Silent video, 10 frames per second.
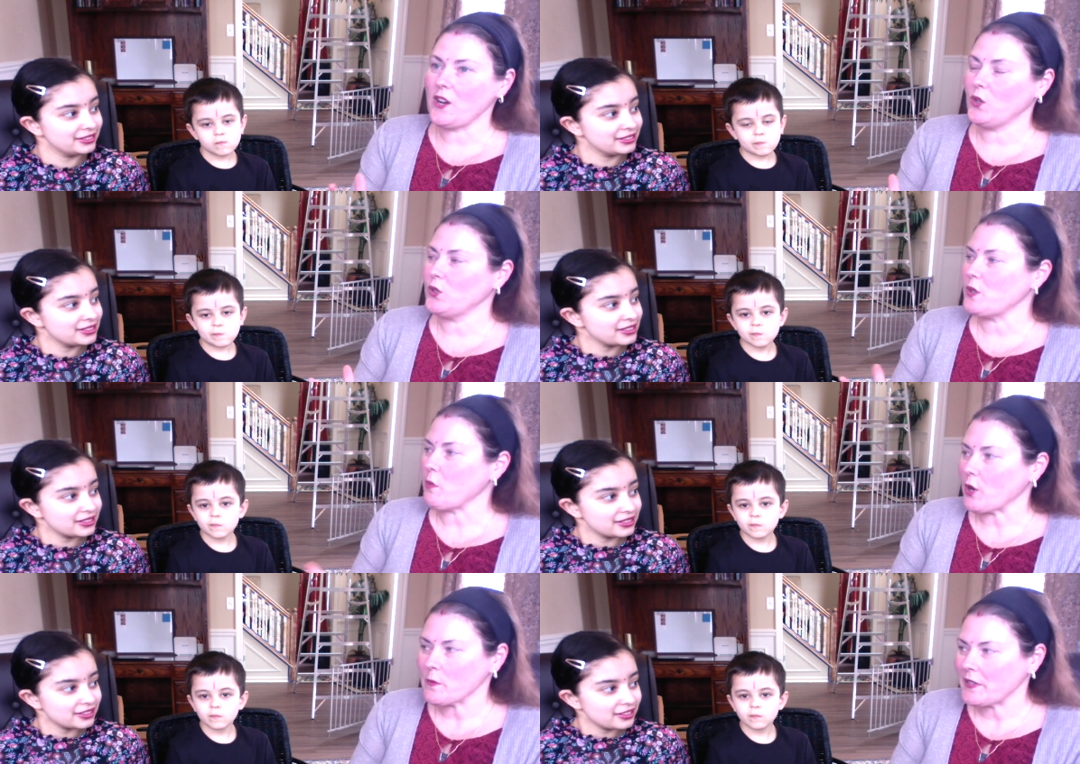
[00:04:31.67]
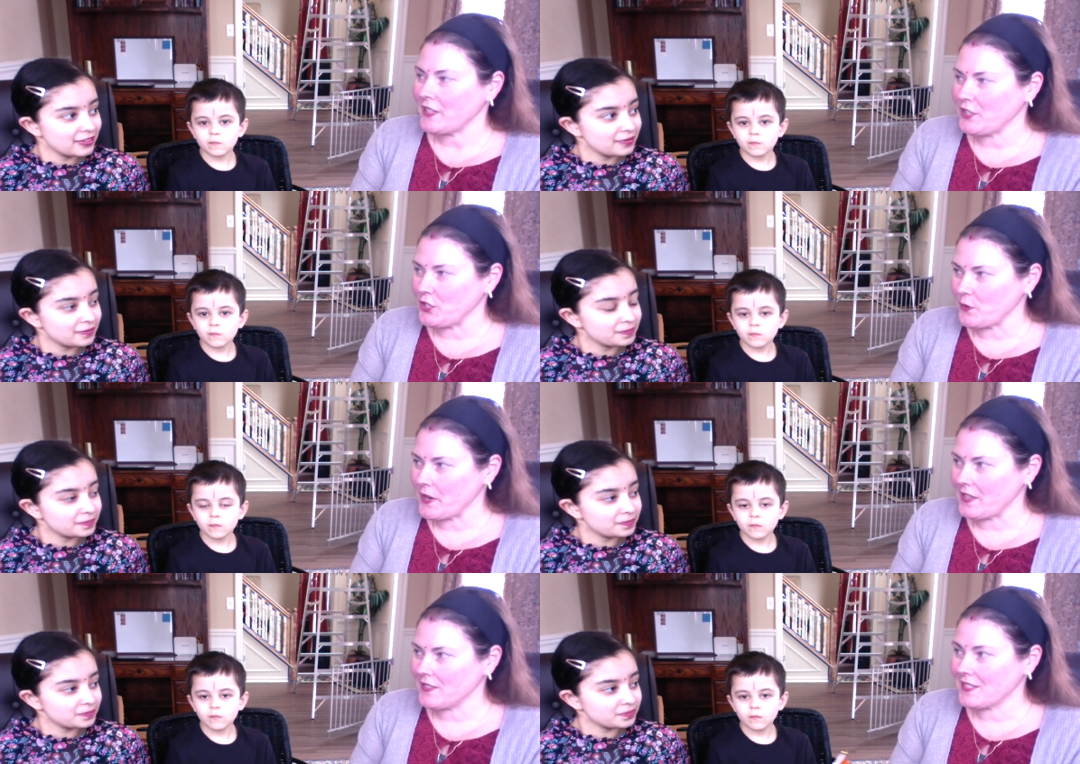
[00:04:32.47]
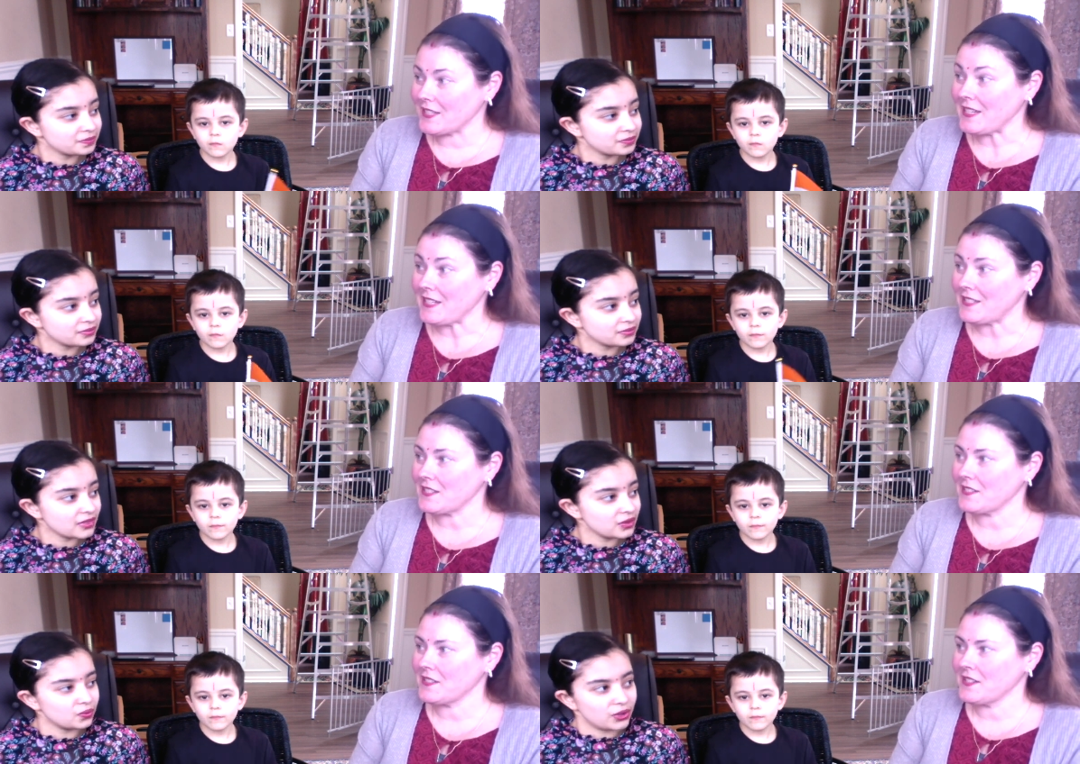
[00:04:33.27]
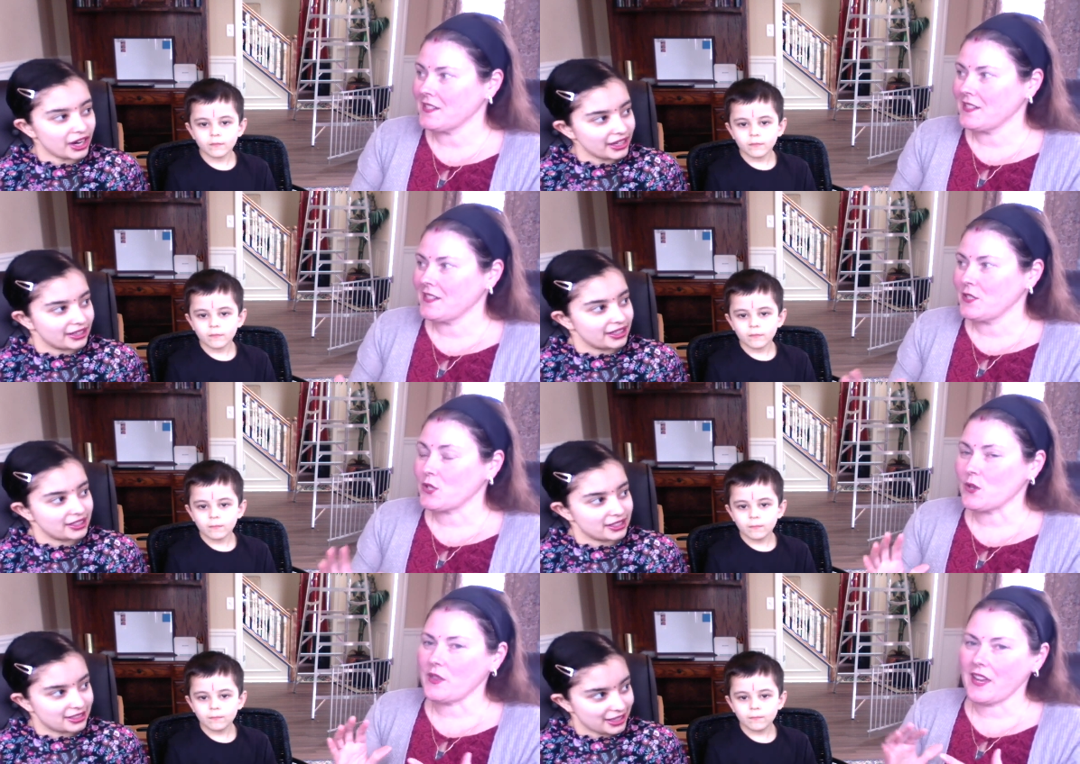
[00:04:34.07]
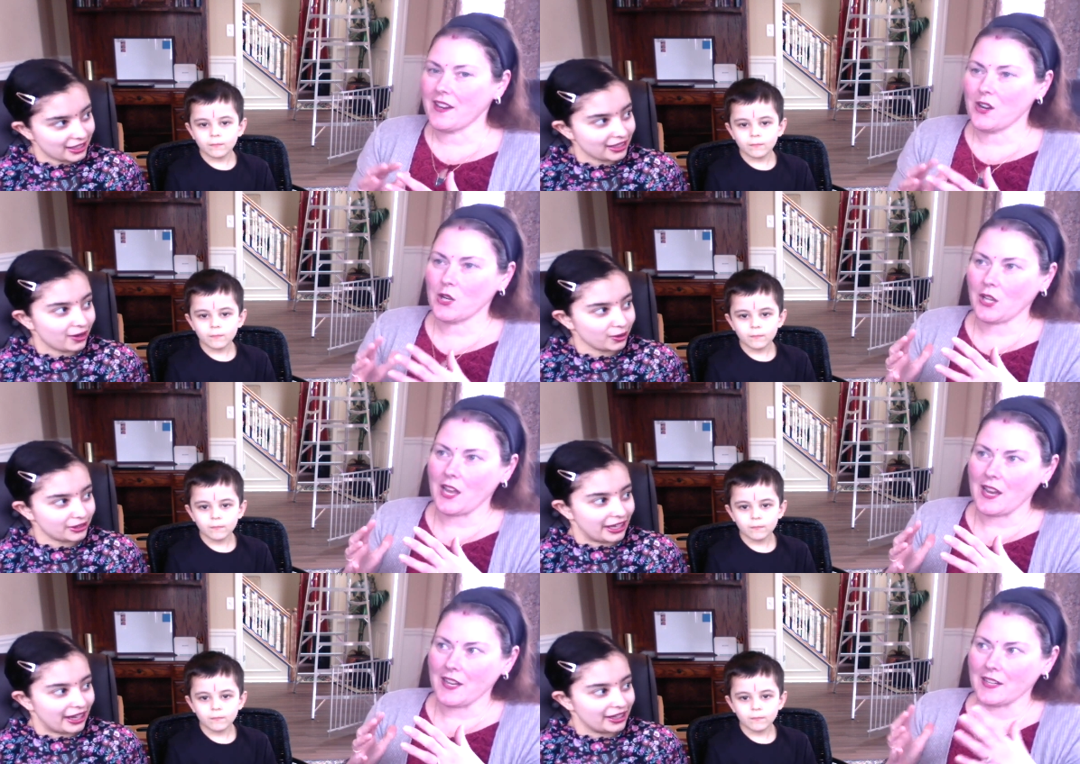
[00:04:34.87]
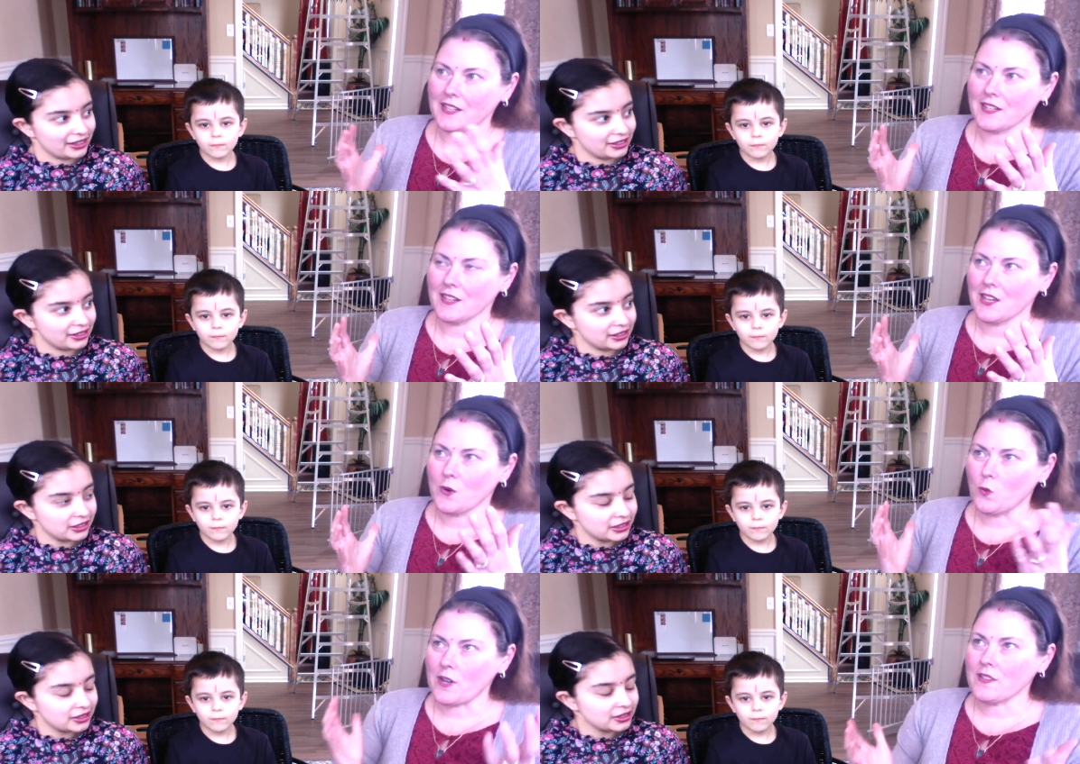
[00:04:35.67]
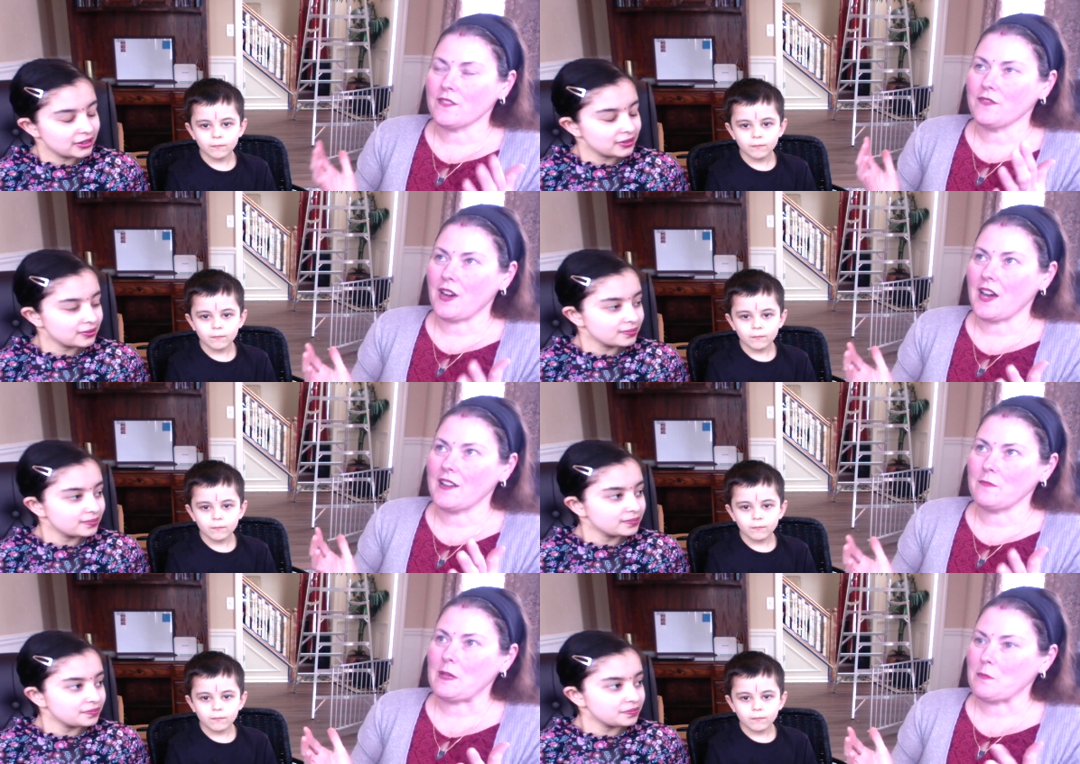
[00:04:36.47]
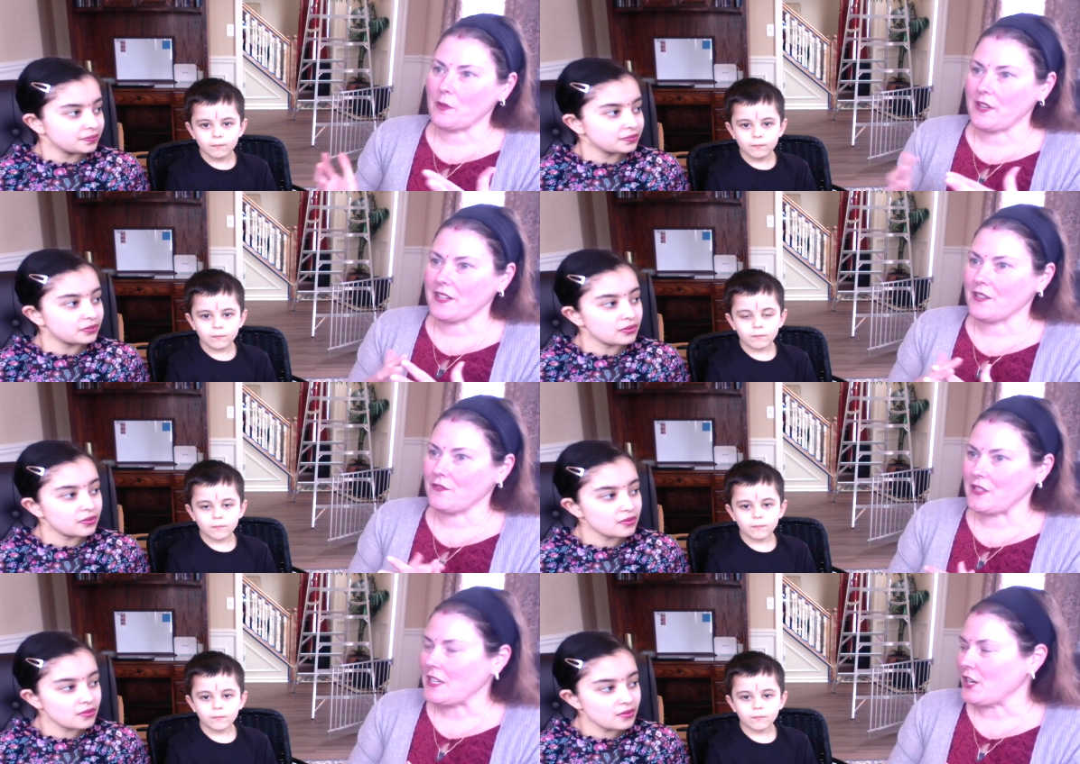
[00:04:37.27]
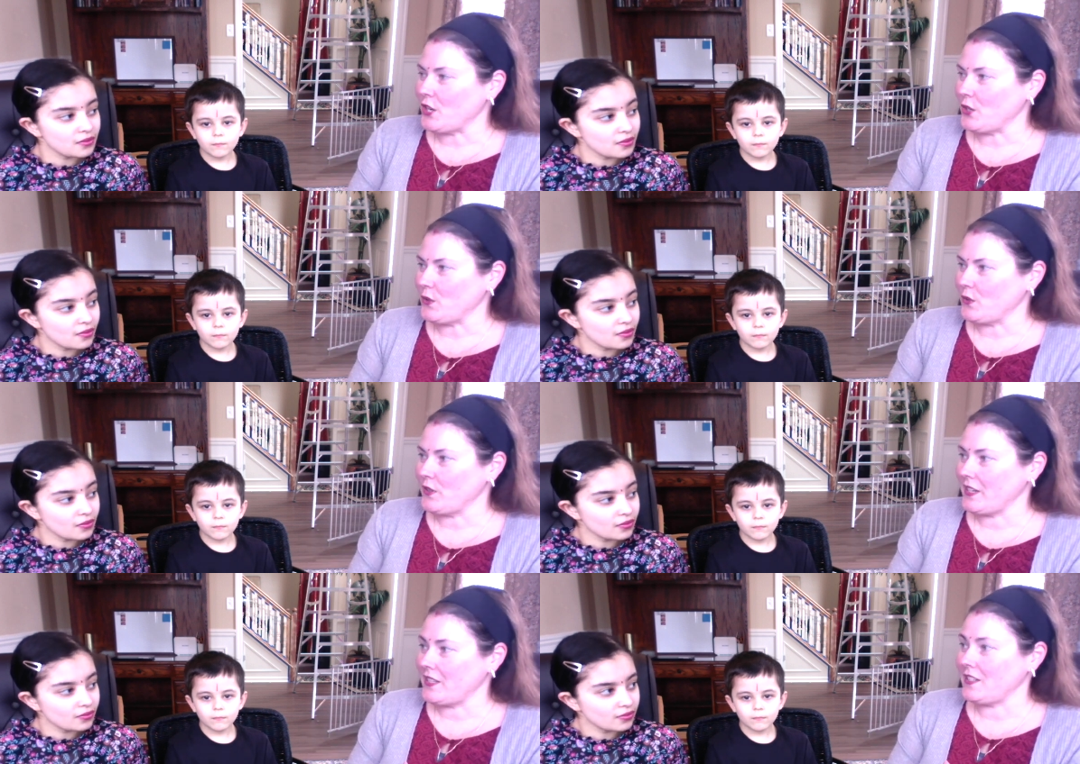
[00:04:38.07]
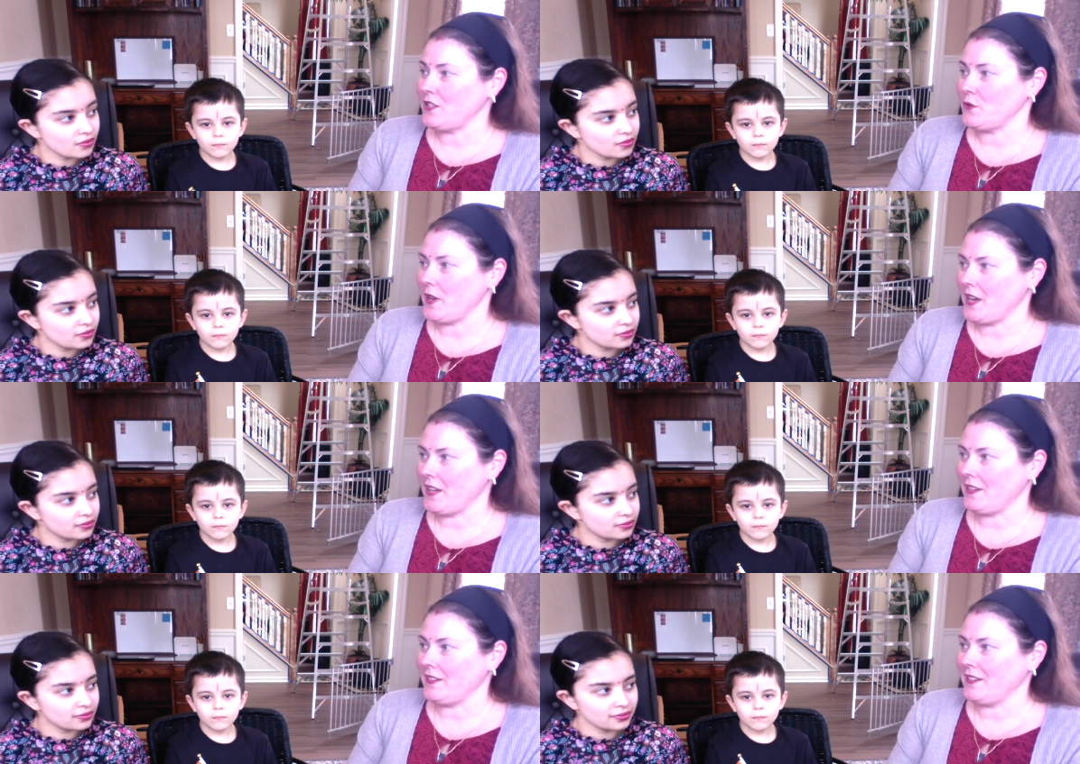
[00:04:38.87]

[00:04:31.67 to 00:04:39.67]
Speaker 1: they hold a permanent UN seat. Right. They so they are like that. one of the five people that can veto in the UN,